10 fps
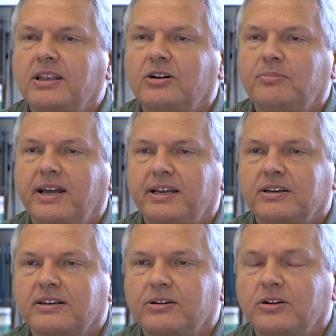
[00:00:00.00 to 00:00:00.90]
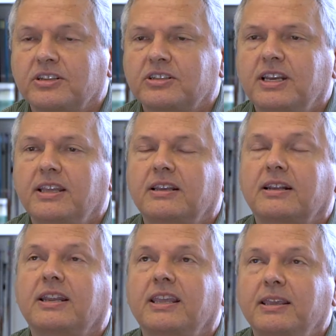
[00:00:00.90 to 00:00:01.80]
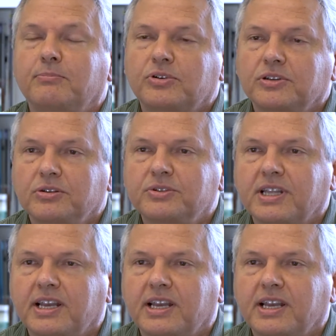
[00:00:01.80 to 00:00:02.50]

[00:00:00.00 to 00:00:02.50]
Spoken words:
or biotechnologically produced